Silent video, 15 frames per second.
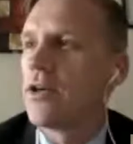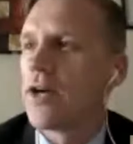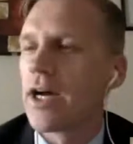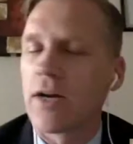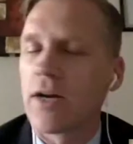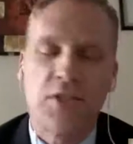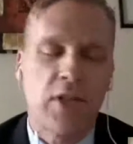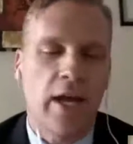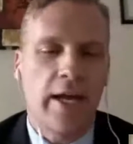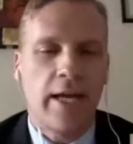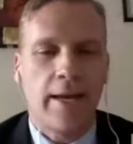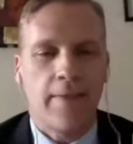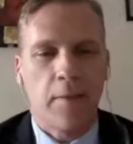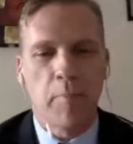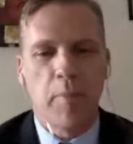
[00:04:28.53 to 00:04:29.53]
I always say I got
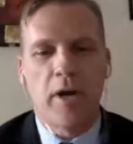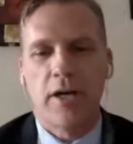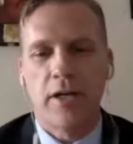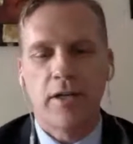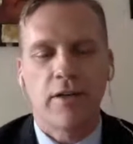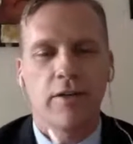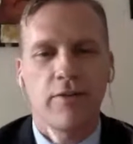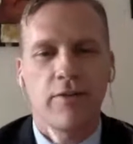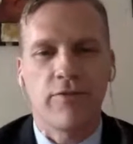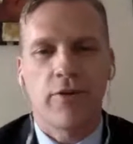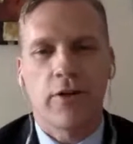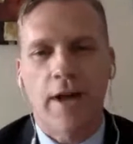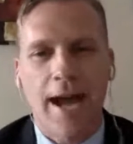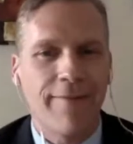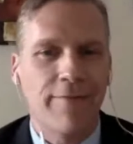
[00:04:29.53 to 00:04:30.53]
the bug for
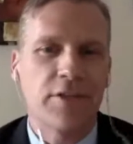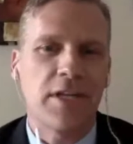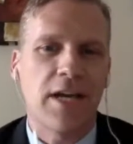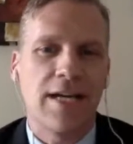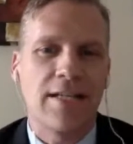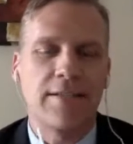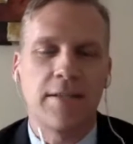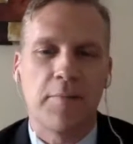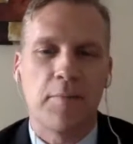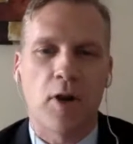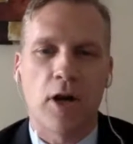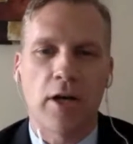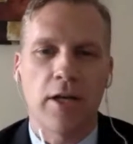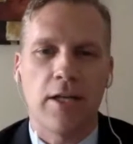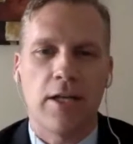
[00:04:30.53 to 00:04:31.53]
advertising and
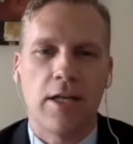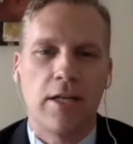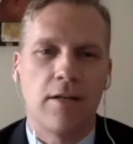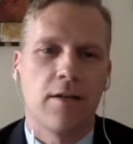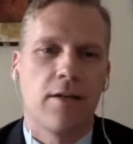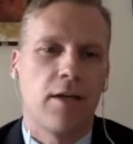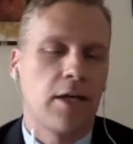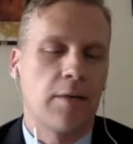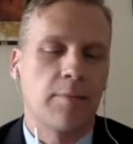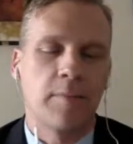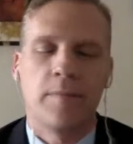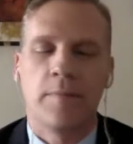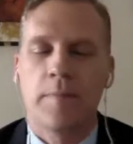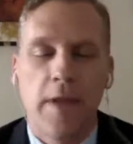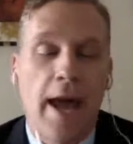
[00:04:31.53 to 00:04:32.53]
marketing um,
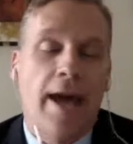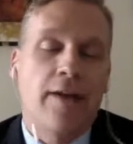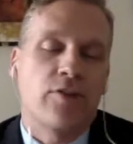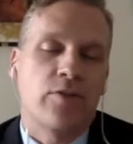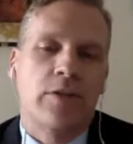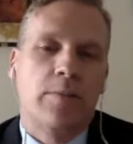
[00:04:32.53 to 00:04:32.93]
naturally.